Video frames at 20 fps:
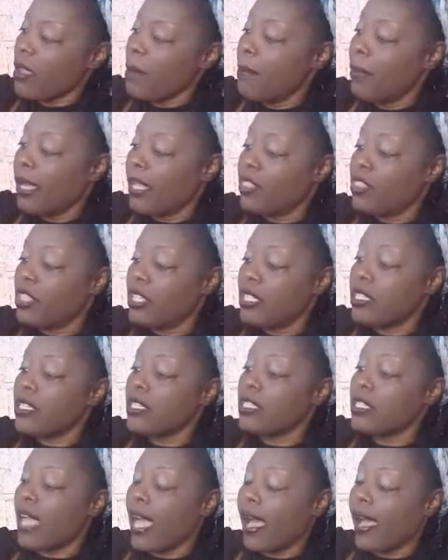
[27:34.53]
But
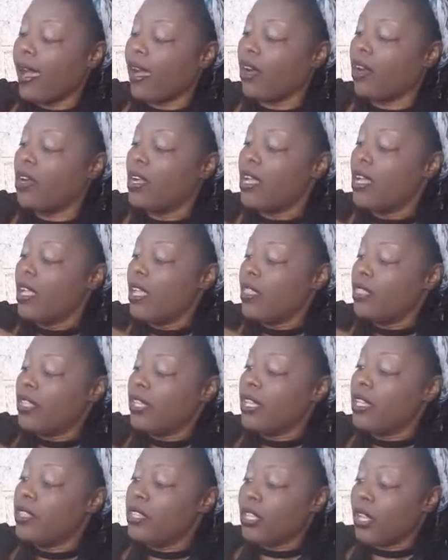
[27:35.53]
this is how
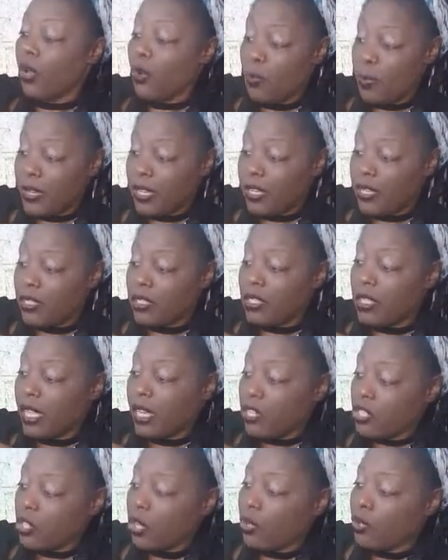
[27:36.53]
the Ethiopians,
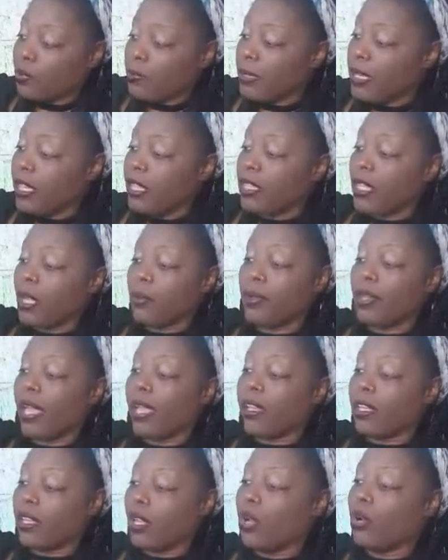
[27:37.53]
they showed me, they were
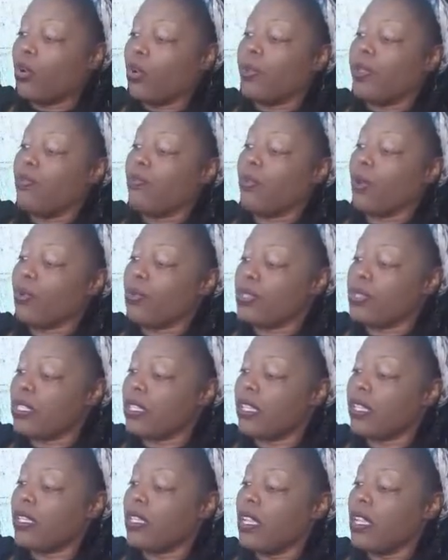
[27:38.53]
like, no, we
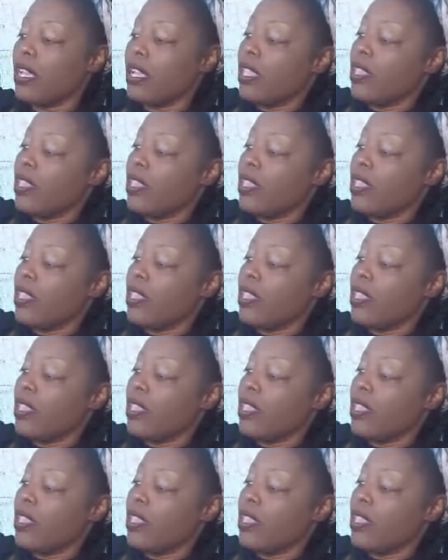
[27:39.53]
roasted,